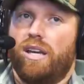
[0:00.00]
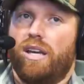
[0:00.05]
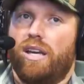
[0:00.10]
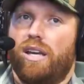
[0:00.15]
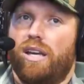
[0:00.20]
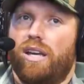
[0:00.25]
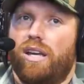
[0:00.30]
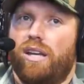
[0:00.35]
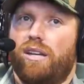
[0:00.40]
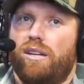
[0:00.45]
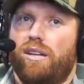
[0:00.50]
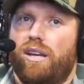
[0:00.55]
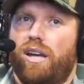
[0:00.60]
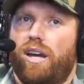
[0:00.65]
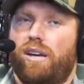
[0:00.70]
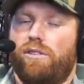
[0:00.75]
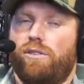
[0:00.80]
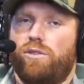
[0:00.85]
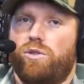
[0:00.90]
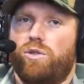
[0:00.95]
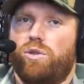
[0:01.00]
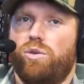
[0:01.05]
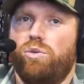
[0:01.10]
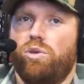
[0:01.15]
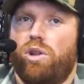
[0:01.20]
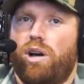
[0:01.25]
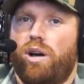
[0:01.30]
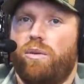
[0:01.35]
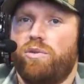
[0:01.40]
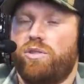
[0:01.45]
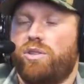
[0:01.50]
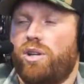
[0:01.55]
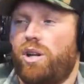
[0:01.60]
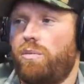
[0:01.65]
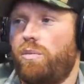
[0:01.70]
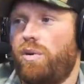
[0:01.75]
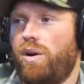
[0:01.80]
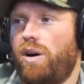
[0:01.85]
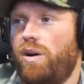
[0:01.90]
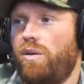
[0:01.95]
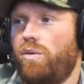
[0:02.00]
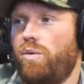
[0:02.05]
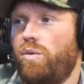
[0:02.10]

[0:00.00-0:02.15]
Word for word: And out of those two llamas that I bought,